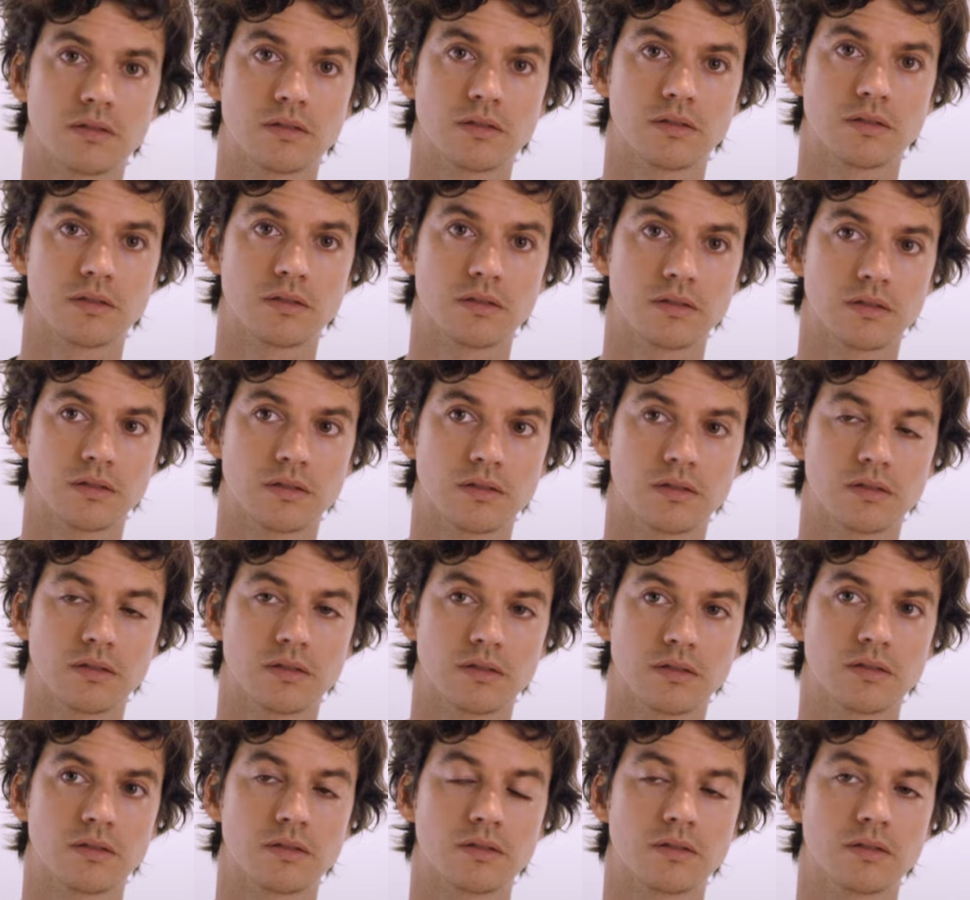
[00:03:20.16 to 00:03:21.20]

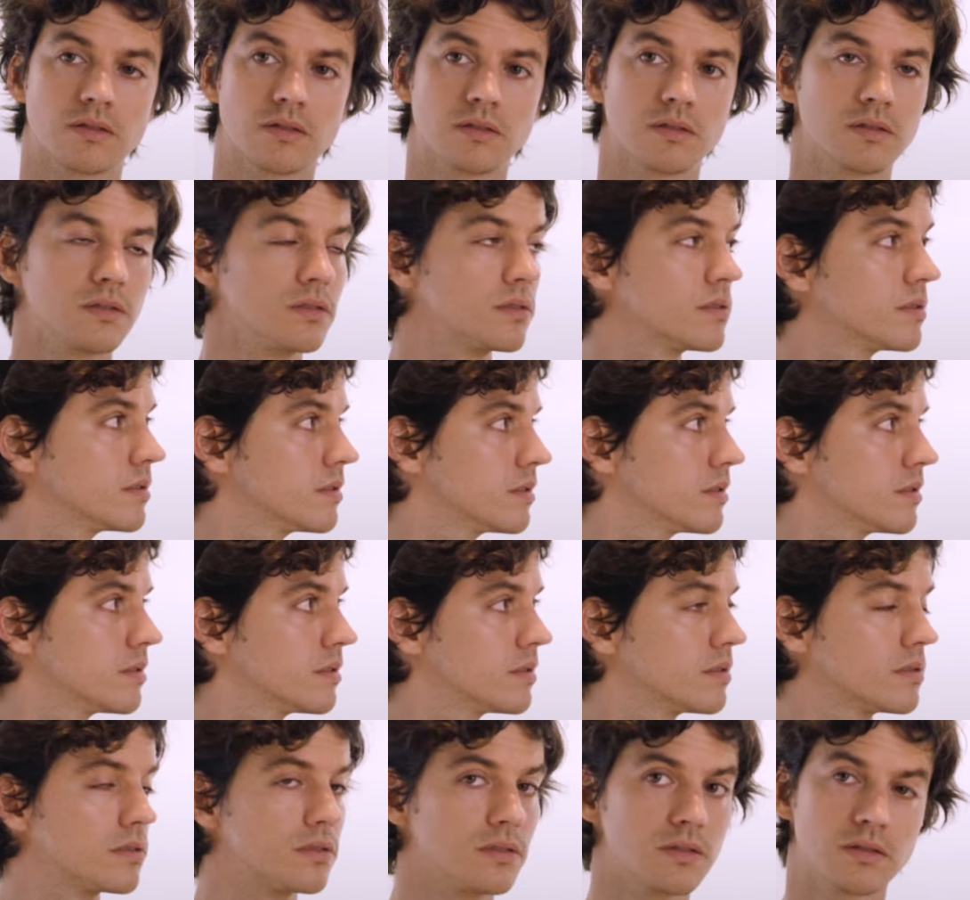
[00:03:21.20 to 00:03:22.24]

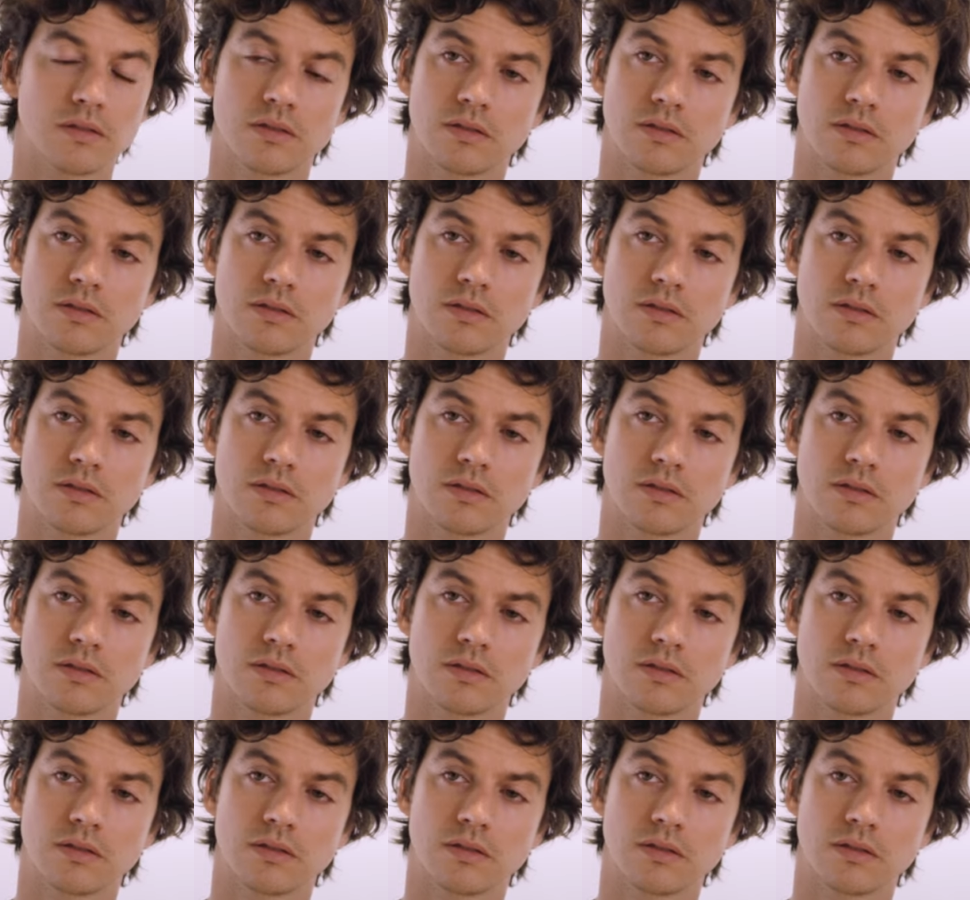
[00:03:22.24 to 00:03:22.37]
This person isn't speaking.